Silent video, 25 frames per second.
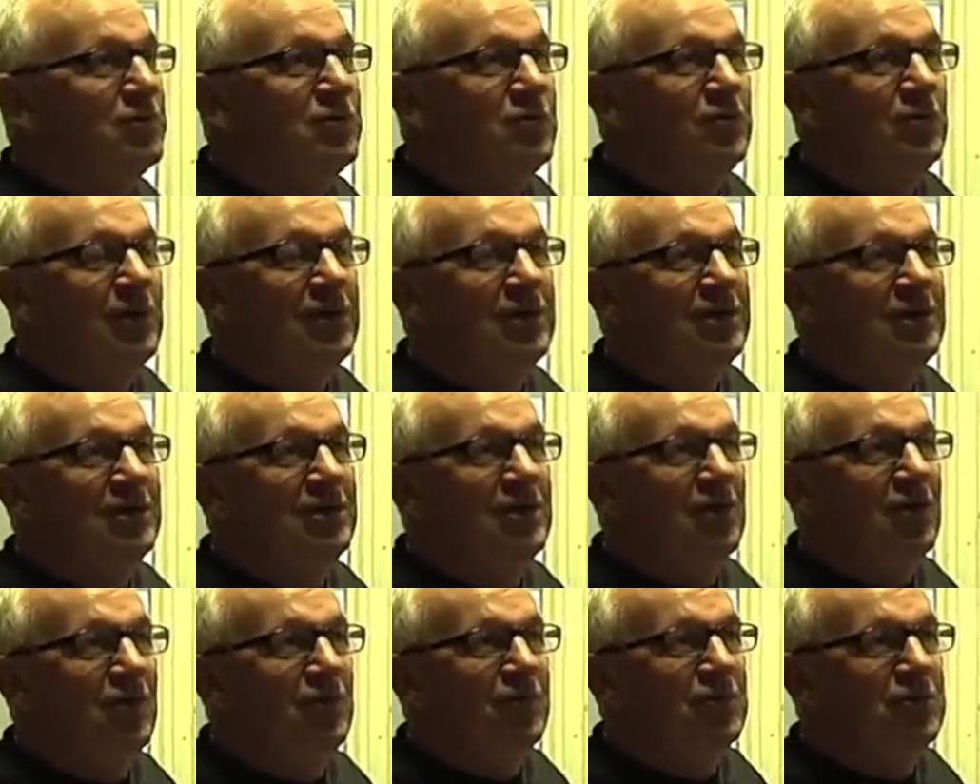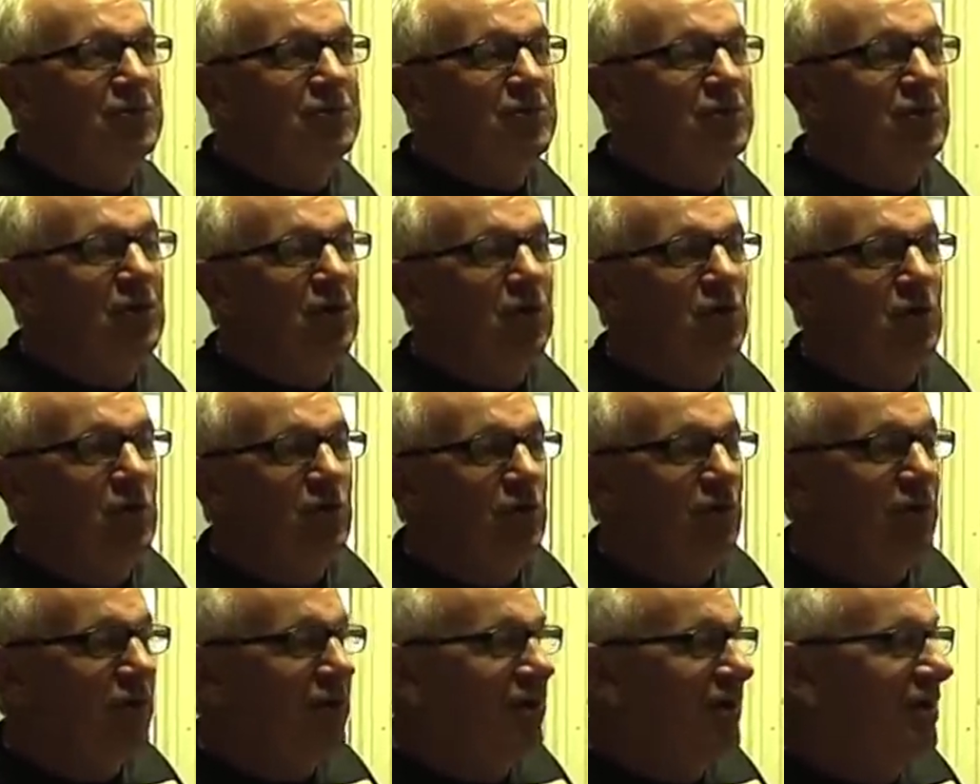be white, yellow must be
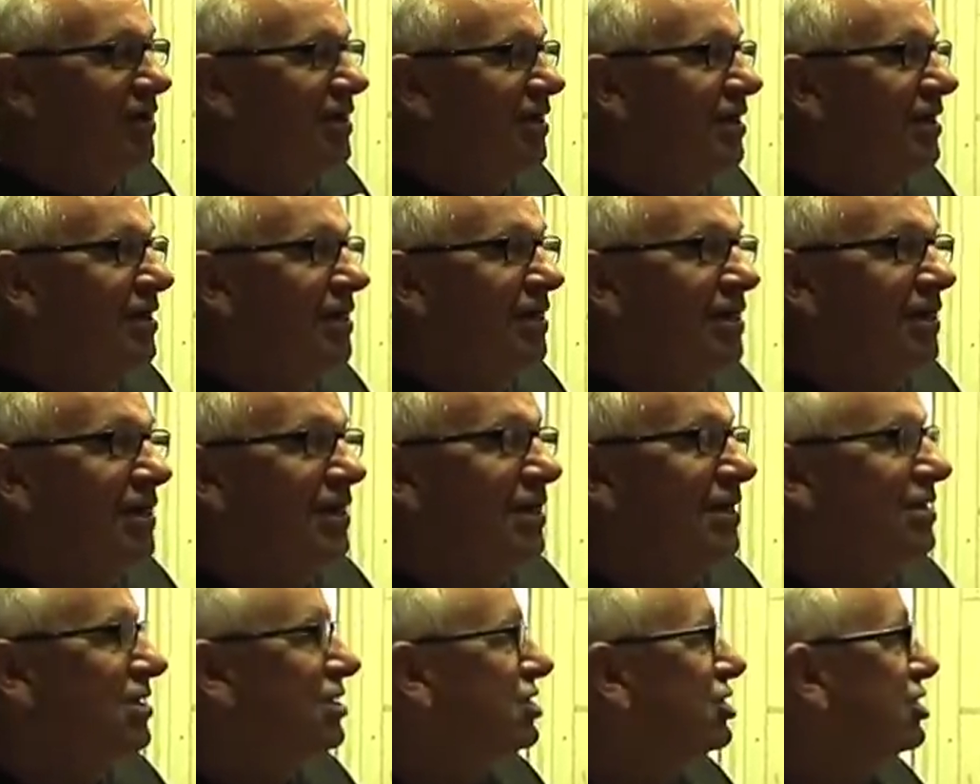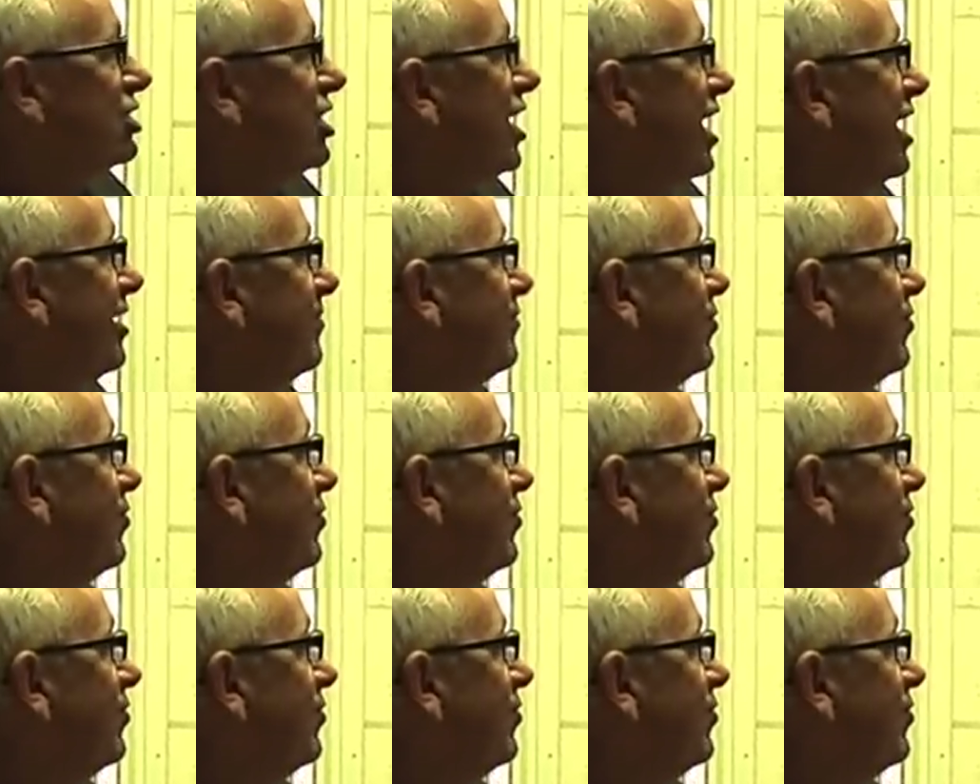yellow. And sky